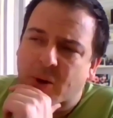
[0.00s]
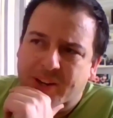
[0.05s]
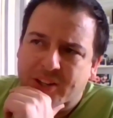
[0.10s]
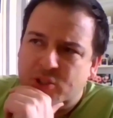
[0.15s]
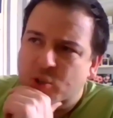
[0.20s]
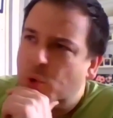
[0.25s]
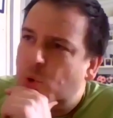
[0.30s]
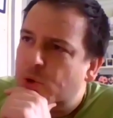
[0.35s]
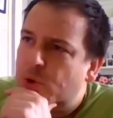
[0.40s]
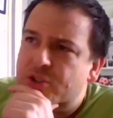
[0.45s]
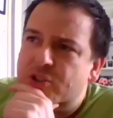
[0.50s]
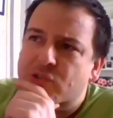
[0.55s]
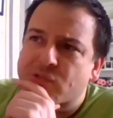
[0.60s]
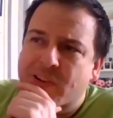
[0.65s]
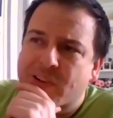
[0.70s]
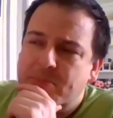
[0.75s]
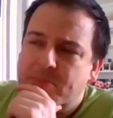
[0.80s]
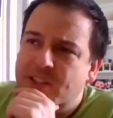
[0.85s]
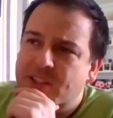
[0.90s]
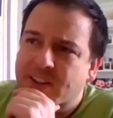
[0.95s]
and it's all
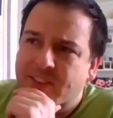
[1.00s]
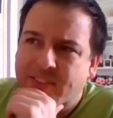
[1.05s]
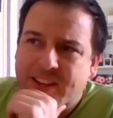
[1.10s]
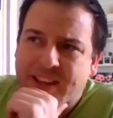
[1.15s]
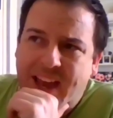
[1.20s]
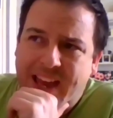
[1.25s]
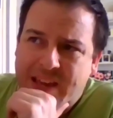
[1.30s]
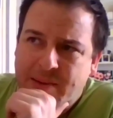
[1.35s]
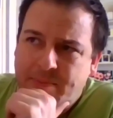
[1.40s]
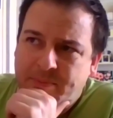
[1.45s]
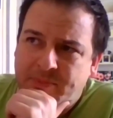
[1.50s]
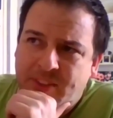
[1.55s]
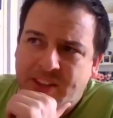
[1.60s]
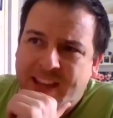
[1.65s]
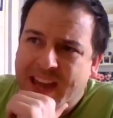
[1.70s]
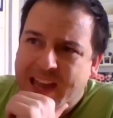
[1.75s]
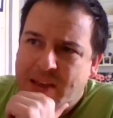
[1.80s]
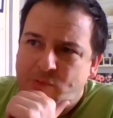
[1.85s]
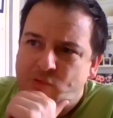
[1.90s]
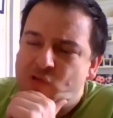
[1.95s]
scripted and
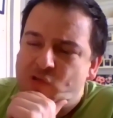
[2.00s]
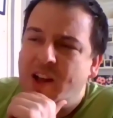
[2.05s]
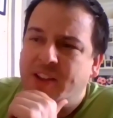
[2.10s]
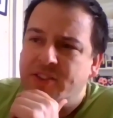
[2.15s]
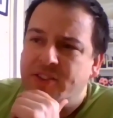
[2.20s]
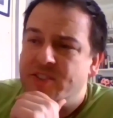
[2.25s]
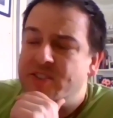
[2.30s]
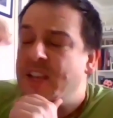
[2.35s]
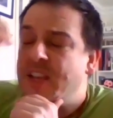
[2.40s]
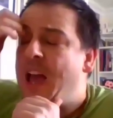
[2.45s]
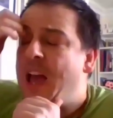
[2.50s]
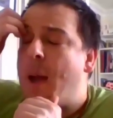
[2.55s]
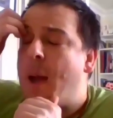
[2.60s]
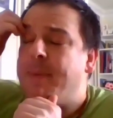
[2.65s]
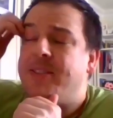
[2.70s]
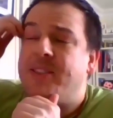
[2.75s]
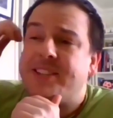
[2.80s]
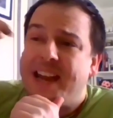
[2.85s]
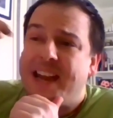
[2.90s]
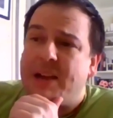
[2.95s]
the game runs.
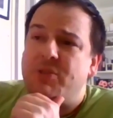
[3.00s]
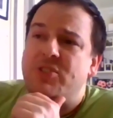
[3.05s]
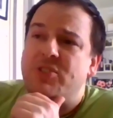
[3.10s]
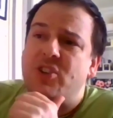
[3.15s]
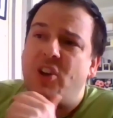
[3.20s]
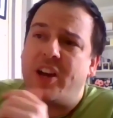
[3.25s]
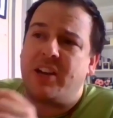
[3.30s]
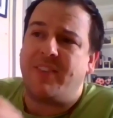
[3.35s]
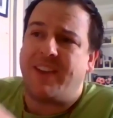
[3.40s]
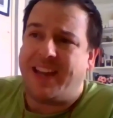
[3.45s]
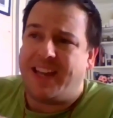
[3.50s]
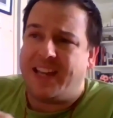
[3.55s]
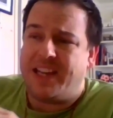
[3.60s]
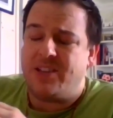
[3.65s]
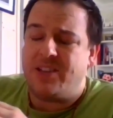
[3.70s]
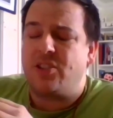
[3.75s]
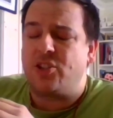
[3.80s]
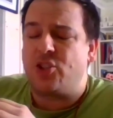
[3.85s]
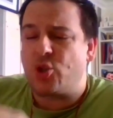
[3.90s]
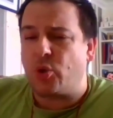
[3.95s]
The downside of it
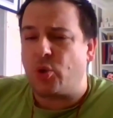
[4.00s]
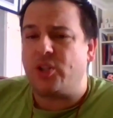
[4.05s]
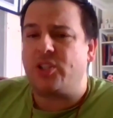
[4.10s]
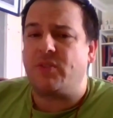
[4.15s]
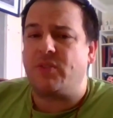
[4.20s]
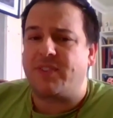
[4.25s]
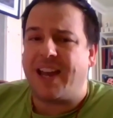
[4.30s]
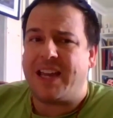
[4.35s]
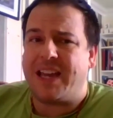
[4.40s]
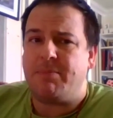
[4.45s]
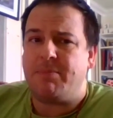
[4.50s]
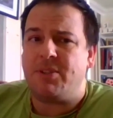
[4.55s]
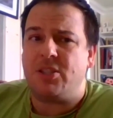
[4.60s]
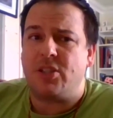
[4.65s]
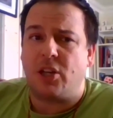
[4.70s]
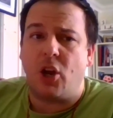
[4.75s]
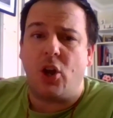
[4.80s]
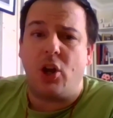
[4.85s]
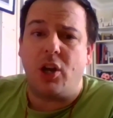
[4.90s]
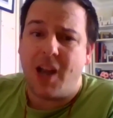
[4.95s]
is the choice of
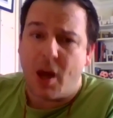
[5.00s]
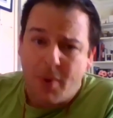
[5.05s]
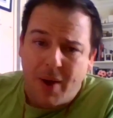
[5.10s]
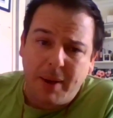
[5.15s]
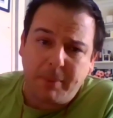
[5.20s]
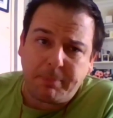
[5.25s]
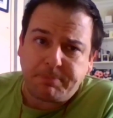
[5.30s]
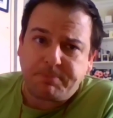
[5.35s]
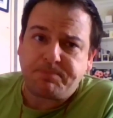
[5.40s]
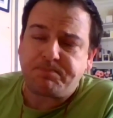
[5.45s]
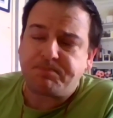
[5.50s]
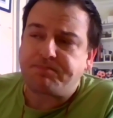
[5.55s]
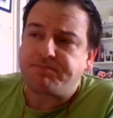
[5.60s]
games is a lot lower.